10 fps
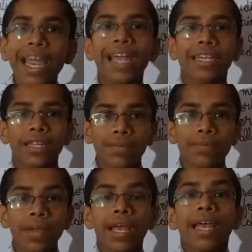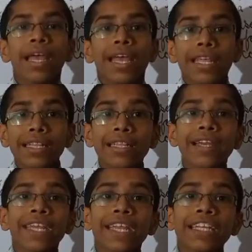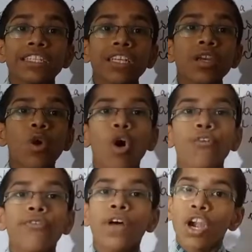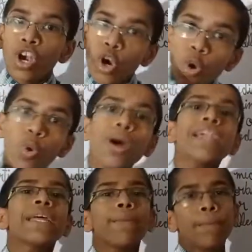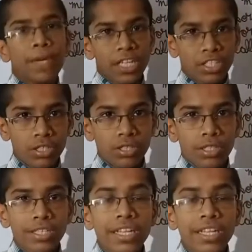atom in the direction of lower temperature,